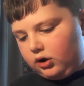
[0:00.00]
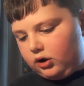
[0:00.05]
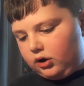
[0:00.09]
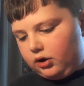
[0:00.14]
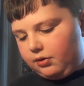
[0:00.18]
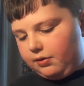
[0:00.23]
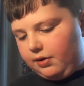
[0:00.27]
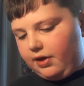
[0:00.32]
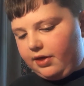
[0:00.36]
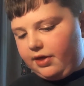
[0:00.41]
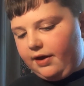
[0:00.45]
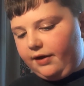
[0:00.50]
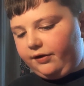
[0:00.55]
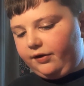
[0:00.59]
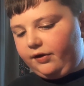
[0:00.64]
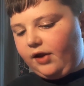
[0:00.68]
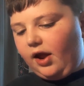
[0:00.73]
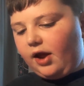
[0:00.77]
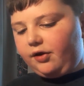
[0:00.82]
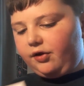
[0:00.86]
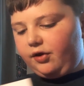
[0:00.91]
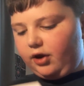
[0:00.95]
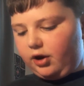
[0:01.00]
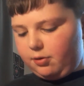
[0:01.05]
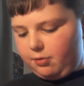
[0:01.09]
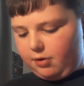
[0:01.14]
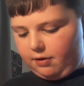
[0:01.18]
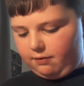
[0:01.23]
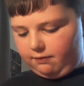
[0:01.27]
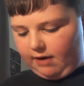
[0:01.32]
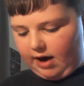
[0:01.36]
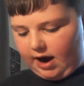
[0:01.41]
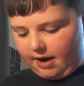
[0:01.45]
But this is actually gonna be
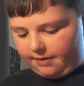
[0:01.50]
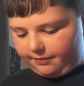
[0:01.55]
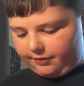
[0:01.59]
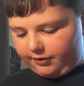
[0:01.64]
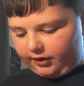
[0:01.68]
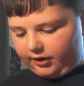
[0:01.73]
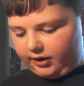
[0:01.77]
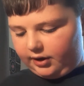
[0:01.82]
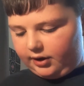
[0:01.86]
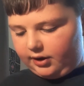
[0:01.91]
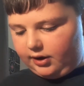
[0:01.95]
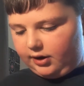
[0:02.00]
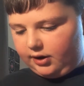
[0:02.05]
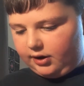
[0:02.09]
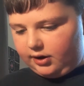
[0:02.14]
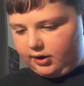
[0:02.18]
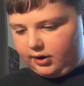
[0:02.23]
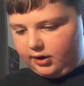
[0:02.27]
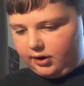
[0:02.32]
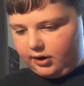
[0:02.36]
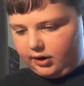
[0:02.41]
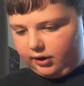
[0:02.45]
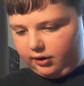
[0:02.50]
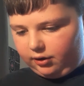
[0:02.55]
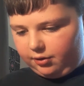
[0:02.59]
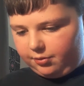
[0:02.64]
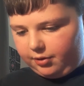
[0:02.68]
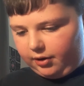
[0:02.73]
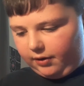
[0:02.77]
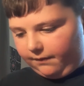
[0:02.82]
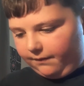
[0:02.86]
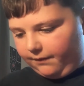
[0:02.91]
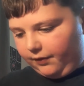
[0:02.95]
wrapped in
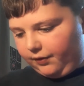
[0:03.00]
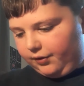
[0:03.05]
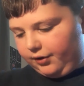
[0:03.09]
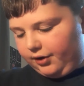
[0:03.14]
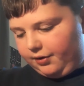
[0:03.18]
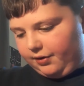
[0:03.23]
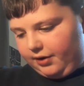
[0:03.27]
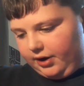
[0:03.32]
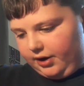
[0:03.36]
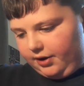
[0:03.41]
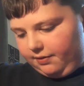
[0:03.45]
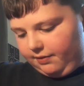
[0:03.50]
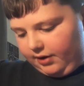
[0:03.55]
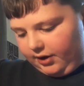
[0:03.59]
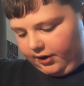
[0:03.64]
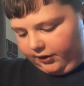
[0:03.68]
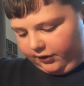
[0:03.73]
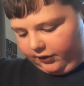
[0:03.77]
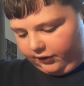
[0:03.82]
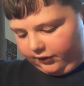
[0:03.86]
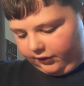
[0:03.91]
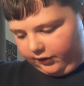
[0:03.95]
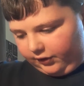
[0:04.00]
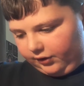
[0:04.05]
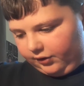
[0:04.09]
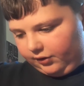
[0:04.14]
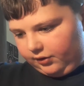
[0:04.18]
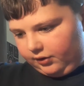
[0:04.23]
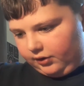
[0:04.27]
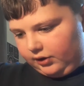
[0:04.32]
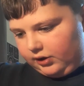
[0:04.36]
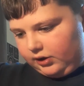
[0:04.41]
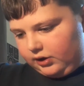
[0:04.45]
aluminum foil anyways,
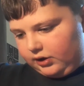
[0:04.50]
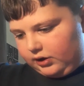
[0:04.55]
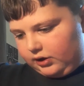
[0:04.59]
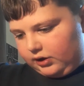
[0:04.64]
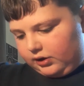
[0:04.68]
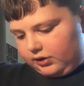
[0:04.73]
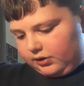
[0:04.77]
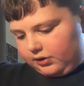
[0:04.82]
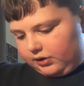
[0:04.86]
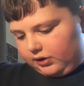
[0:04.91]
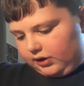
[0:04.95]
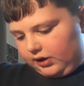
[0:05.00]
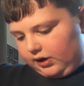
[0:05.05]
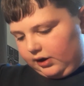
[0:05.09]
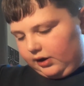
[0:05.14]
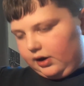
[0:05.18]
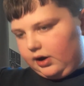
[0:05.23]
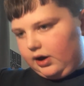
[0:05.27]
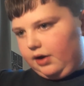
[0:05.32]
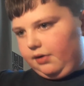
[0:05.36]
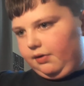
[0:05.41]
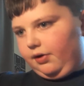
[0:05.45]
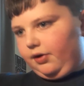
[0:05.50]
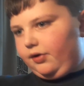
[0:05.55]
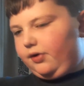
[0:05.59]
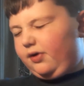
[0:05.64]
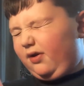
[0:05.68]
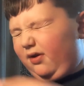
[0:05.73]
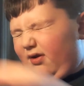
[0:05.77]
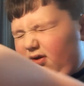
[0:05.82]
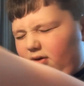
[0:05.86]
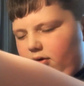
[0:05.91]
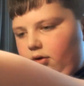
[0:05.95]
so yeah, anyways.
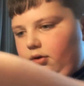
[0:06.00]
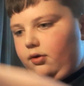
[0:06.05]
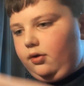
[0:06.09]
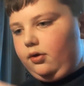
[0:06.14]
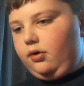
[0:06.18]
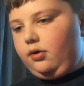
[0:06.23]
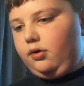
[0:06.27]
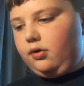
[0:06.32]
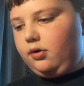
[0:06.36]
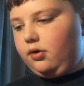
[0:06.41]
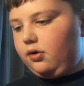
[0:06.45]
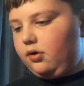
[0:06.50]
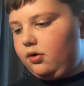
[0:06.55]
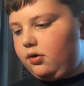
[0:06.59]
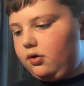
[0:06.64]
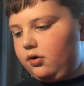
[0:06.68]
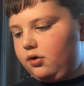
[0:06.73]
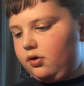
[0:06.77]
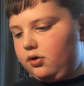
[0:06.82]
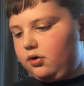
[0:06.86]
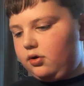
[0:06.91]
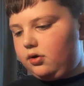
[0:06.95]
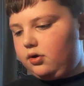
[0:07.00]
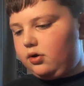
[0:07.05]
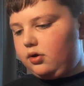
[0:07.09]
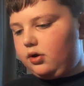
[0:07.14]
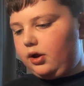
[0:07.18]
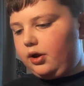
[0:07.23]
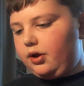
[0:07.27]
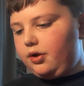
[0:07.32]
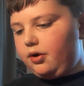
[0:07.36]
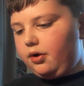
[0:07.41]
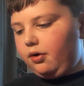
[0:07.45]

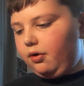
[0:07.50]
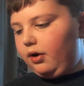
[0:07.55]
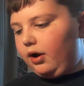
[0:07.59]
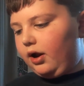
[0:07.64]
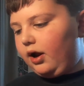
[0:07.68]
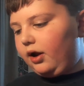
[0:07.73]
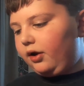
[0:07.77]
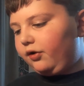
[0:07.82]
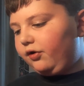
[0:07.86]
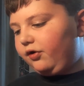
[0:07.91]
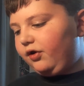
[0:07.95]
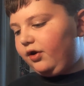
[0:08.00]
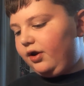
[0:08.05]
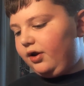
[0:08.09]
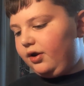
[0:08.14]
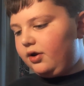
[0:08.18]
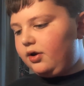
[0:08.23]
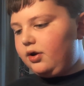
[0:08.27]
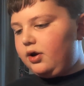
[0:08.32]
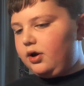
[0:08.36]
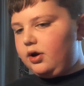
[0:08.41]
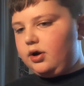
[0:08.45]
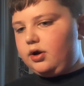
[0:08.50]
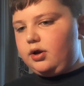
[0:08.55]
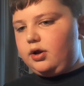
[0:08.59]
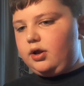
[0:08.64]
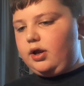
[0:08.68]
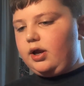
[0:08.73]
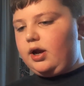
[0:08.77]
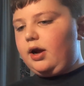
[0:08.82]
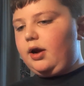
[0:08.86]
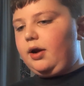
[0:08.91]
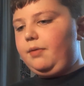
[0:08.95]
Now you don't actually,
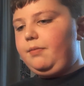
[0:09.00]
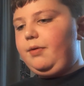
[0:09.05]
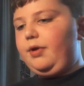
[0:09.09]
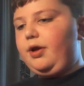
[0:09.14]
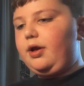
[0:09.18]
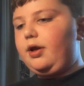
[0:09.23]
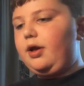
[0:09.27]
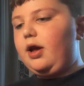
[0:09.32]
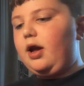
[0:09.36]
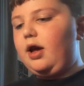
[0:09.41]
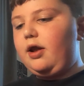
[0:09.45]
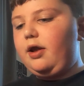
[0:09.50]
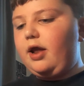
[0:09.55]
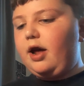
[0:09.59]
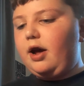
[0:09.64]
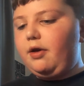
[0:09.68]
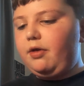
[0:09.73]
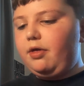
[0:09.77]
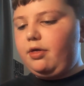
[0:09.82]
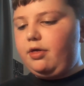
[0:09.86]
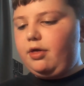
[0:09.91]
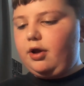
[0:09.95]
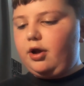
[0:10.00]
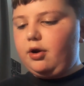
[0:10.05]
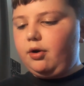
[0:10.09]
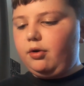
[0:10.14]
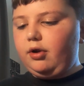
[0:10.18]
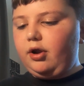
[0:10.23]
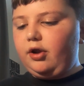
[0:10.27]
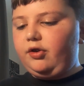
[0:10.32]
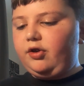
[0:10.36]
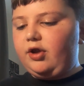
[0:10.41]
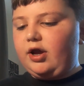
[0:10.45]
and now the
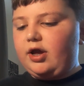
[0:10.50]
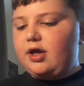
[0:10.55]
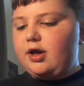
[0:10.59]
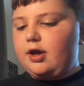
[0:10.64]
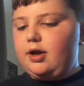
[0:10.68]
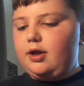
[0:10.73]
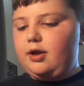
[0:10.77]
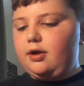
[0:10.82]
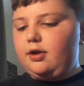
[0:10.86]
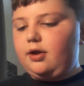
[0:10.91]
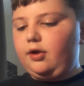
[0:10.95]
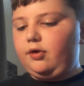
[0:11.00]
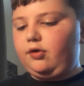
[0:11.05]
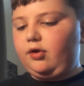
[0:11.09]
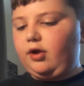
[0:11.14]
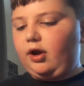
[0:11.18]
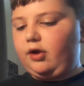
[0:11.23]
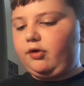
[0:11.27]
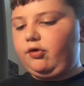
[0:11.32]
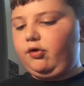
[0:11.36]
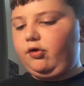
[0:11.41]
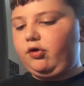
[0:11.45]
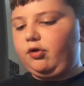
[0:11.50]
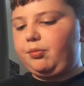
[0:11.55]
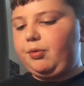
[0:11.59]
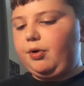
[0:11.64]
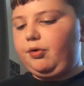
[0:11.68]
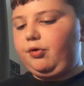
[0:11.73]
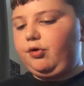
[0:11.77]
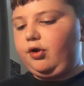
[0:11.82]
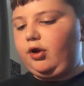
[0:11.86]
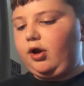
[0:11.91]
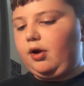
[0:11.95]
golden ticket is actually
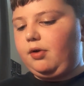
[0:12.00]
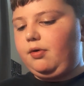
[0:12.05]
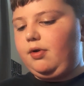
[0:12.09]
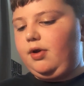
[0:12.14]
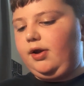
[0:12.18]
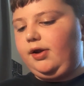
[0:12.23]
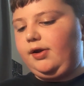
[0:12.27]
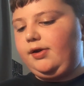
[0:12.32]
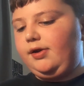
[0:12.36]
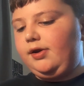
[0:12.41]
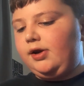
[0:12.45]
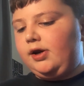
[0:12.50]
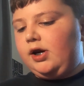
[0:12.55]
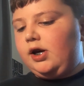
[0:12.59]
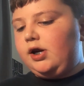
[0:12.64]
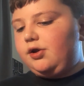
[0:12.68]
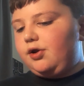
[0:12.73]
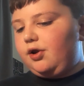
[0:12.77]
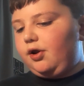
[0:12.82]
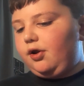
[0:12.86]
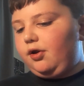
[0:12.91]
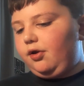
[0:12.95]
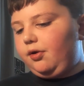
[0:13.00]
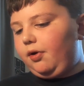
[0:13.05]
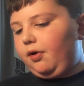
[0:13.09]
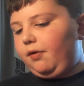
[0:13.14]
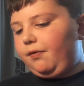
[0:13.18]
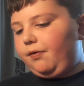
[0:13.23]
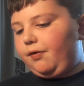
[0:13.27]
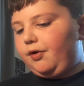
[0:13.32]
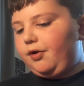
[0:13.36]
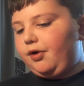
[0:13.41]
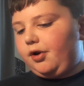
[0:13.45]
supposed to go in the aluminum
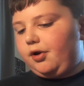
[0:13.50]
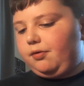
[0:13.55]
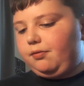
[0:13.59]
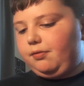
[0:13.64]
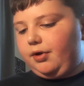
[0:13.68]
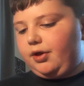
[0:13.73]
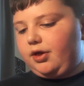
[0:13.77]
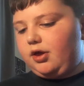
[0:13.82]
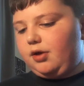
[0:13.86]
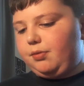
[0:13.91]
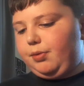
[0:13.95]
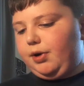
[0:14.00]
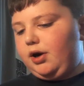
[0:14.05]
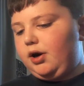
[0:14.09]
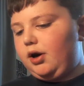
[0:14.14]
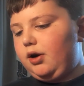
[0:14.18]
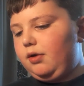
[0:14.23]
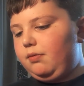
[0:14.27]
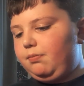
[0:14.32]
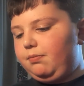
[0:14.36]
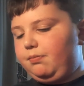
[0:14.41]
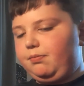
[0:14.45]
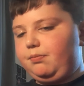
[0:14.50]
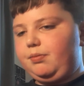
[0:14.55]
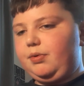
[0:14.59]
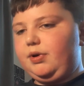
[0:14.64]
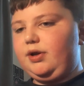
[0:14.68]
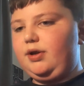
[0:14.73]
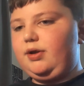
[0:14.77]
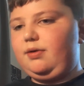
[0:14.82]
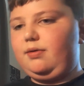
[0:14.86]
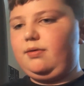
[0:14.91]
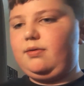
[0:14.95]
foil with the bar, but